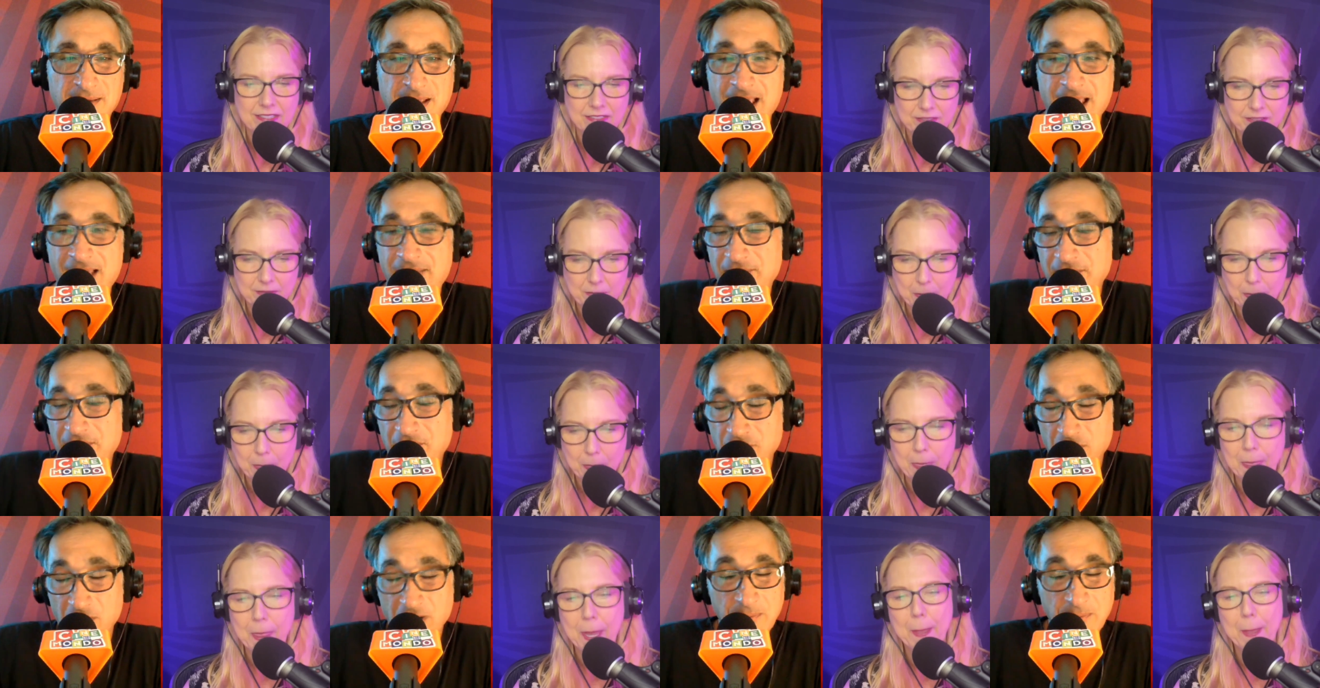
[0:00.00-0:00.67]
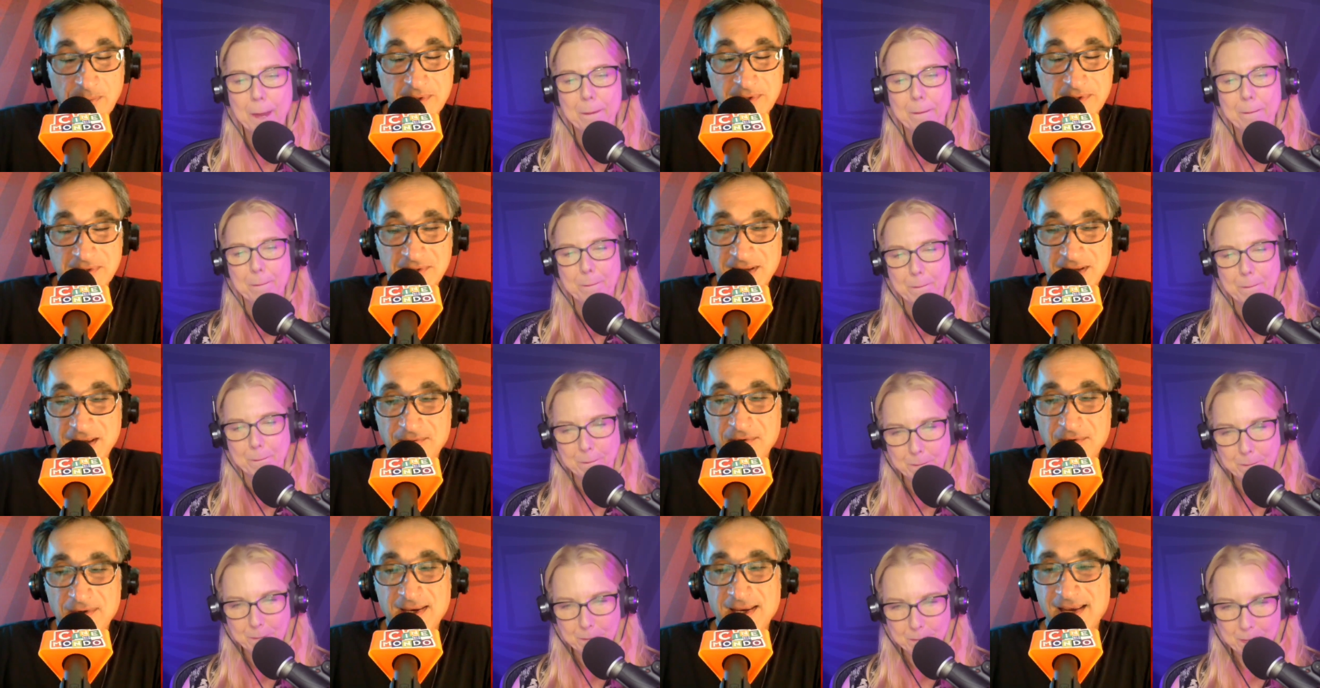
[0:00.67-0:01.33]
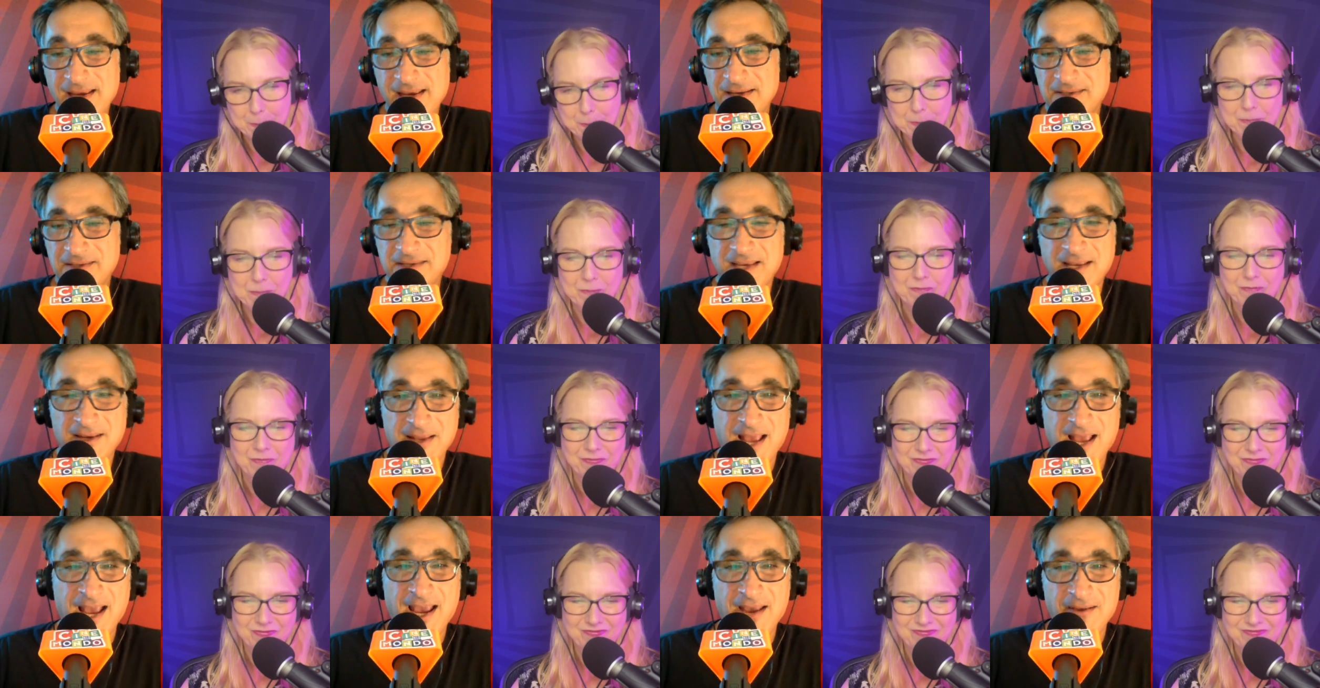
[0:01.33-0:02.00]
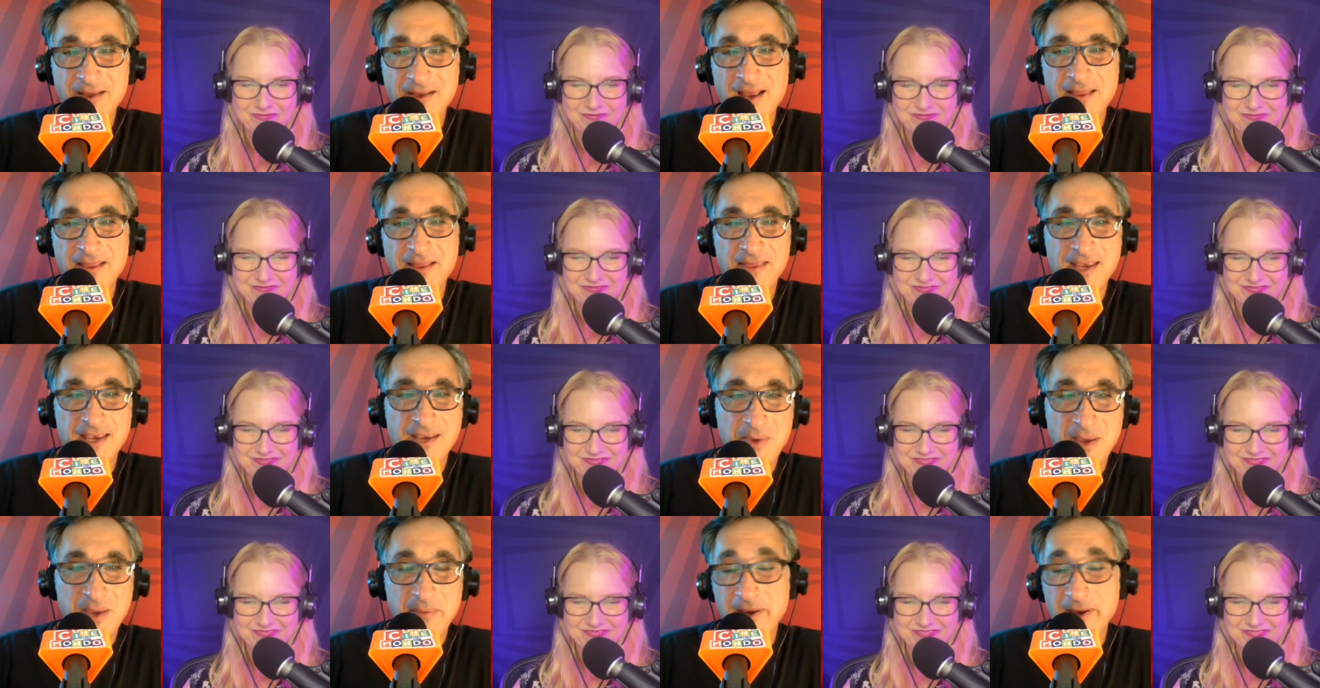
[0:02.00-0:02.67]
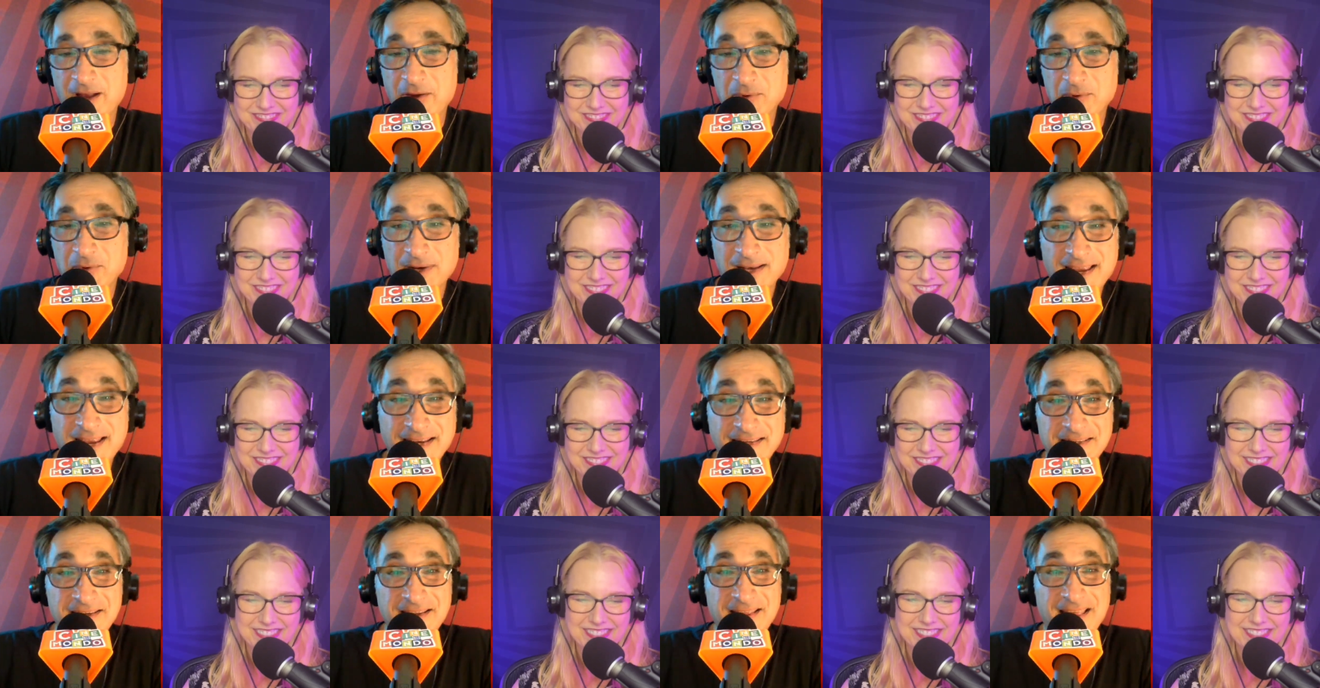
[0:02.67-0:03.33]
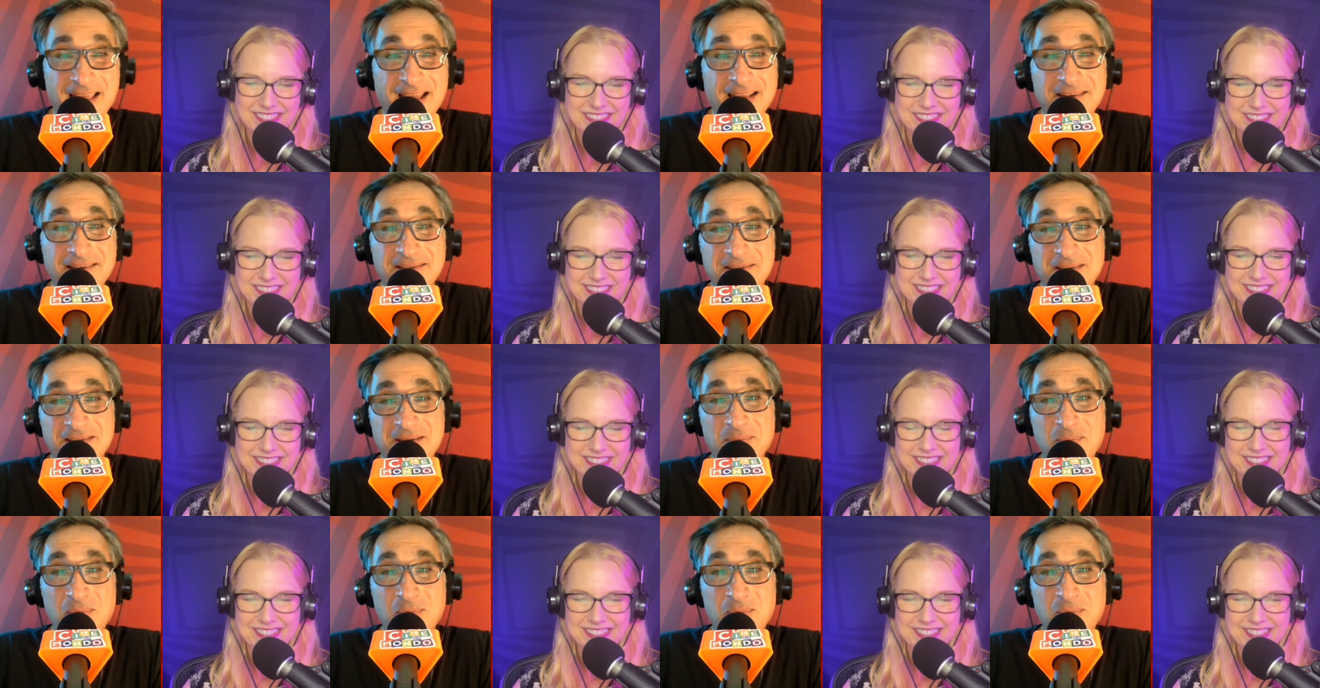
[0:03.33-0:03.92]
Speaker 1: having grown up in the seventies, it, I, I think maybe I'll relate to that in some